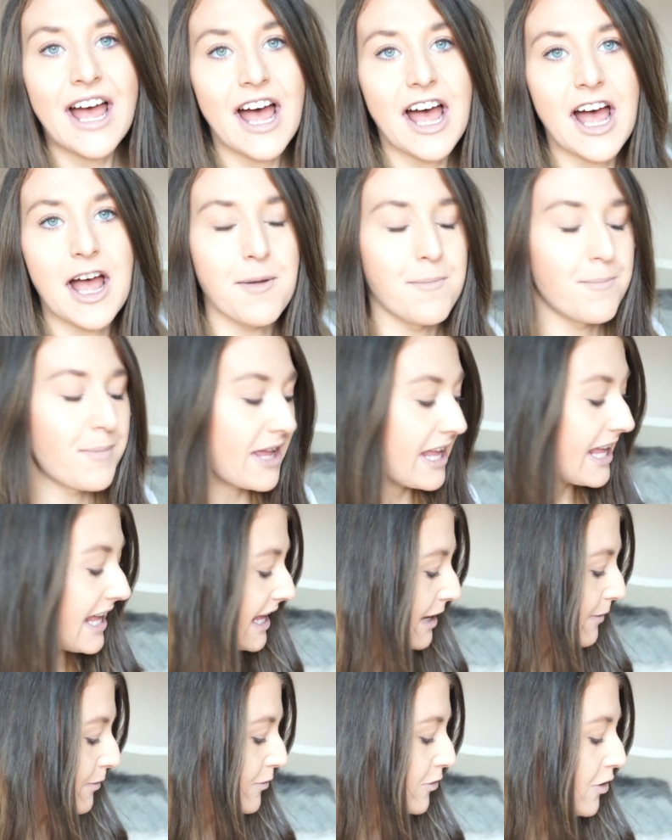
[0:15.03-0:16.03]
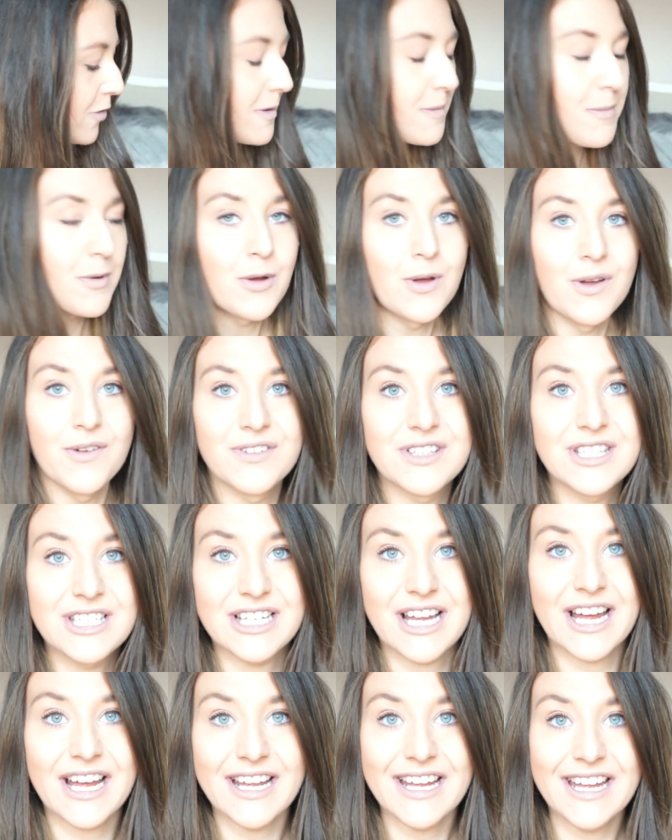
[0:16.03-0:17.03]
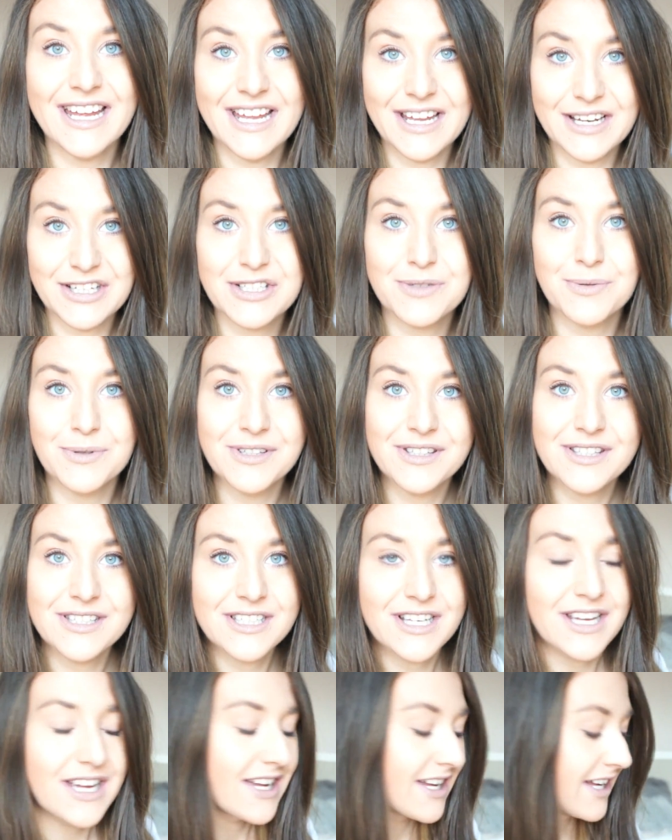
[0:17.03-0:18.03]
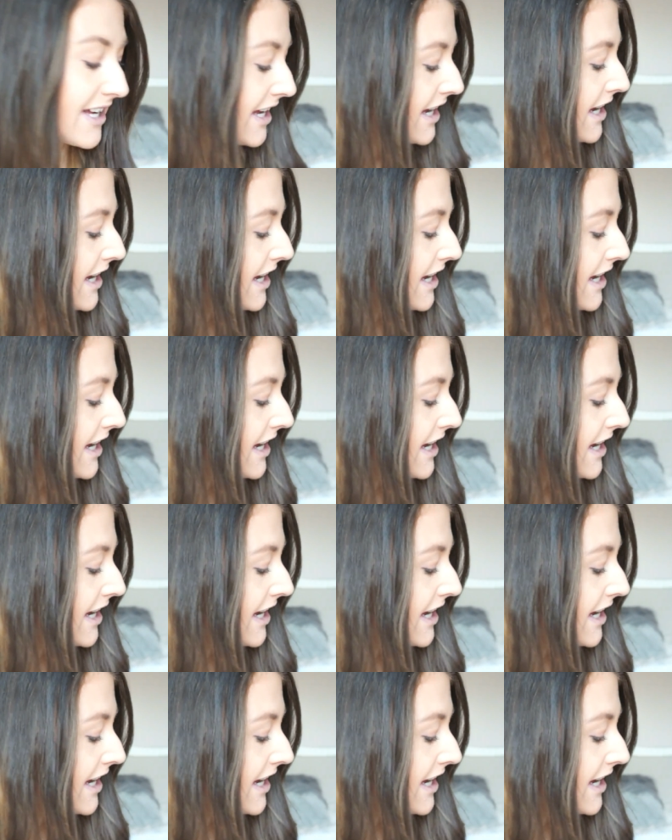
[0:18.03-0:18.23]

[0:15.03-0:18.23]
but he will not be moved today. He just wants to